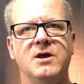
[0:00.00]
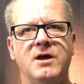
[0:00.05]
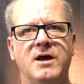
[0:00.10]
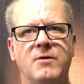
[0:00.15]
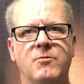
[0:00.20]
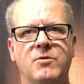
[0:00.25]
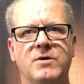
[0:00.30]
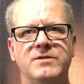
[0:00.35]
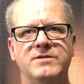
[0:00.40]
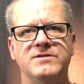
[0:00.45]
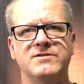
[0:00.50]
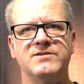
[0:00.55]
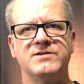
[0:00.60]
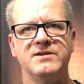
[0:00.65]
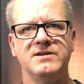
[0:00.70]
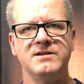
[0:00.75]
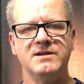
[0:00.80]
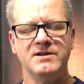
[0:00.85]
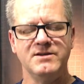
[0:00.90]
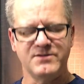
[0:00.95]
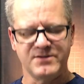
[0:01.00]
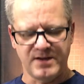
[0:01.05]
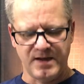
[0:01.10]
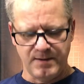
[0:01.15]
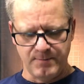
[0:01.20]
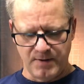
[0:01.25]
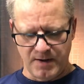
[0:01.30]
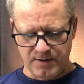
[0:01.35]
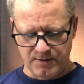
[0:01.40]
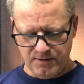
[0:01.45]
when the CDs
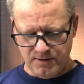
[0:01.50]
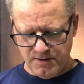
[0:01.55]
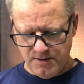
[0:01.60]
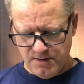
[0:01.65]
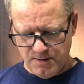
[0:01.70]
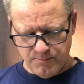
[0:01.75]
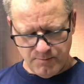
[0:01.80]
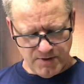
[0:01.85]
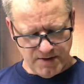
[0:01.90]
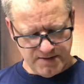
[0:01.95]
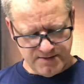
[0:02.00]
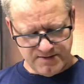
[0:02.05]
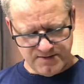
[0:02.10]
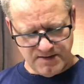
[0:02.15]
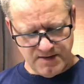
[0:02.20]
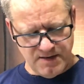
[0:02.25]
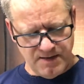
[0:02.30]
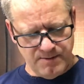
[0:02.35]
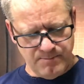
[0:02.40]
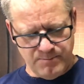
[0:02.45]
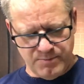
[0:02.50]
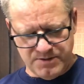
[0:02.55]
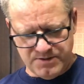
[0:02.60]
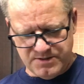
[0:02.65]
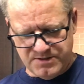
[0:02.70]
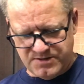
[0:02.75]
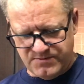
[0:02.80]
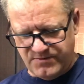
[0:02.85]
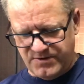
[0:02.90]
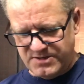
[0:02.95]
came out. But
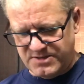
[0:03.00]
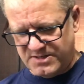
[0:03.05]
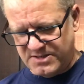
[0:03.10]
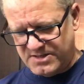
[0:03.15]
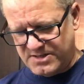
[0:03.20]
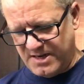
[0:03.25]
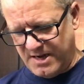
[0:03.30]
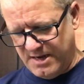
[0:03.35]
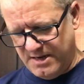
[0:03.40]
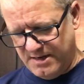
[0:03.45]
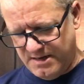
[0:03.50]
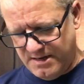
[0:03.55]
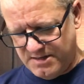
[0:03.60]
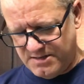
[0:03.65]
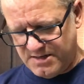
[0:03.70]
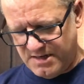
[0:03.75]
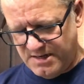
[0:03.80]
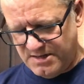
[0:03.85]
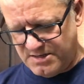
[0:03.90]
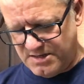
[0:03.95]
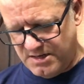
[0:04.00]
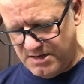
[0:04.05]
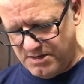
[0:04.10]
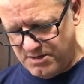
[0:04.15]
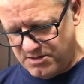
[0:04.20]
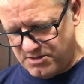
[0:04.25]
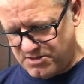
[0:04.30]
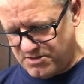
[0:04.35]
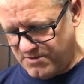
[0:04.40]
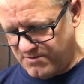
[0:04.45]
suffice to say, it is
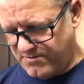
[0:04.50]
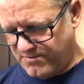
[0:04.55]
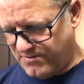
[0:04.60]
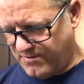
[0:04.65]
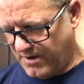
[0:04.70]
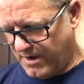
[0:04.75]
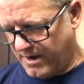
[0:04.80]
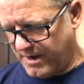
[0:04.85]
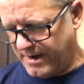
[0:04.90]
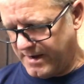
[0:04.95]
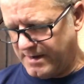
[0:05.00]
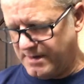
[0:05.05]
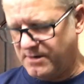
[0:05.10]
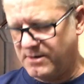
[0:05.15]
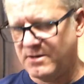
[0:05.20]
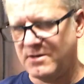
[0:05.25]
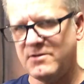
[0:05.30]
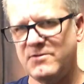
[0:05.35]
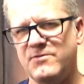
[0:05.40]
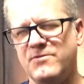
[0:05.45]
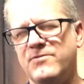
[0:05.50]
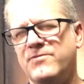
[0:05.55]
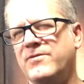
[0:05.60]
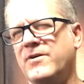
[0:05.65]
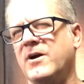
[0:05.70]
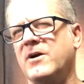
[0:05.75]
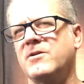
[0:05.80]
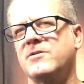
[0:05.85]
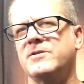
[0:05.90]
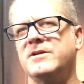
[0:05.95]
easy to find,
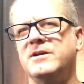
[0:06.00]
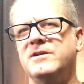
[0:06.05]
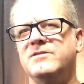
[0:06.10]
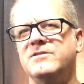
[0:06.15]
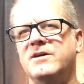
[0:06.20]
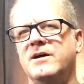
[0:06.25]
fairly easy.